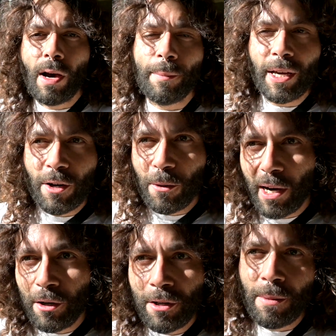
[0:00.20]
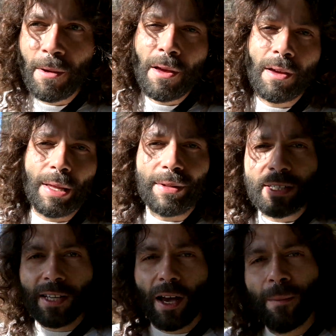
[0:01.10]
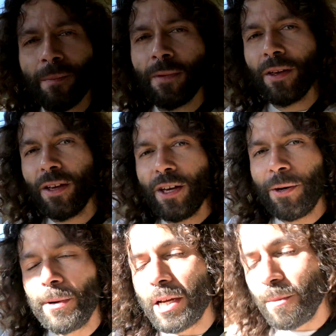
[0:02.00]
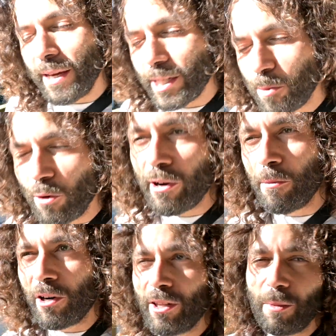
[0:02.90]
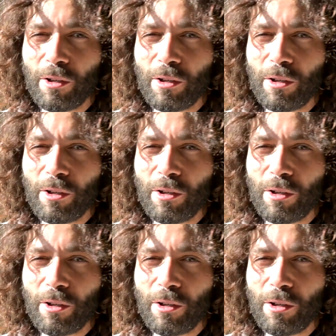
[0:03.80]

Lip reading: I'm Baker Wild, and this time we're going to be exploring one of the